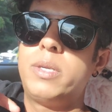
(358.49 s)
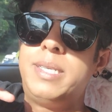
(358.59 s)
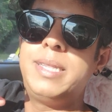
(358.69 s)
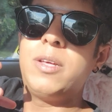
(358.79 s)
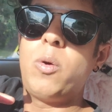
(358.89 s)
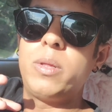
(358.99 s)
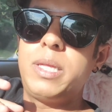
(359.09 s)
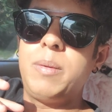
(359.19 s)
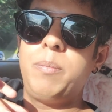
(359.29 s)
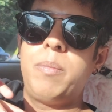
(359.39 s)
did the whole
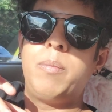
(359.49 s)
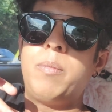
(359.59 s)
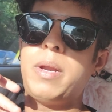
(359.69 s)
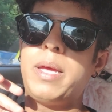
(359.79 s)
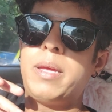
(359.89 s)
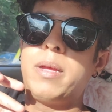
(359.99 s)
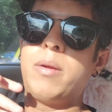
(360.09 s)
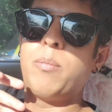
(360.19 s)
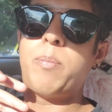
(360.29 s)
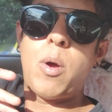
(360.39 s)
thing like
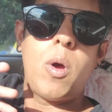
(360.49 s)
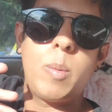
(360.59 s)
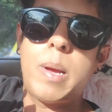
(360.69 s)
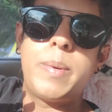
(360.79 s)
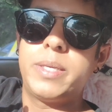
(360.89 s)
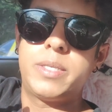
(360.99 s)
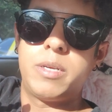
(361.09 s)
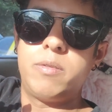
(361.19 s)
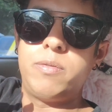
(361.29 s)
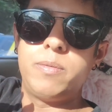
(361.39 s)
all by
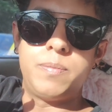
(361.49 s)
myself.